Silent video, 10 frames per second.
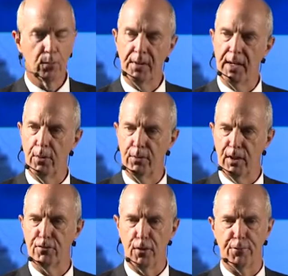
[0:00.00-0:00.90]
one
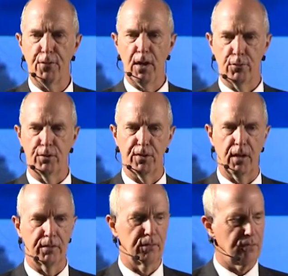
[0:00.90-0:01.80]
nowadays are fire
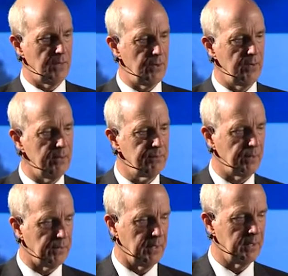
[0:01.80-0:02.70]
retardants. They're in
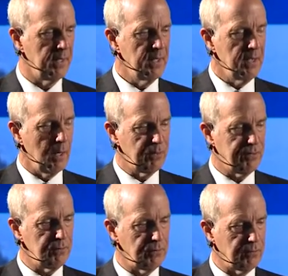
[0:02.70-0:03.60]
everything. And what's
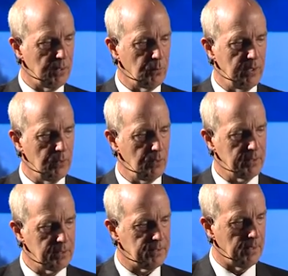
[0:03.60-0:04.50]
interesting, when you look
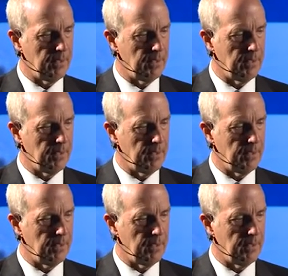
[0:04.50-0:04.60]
at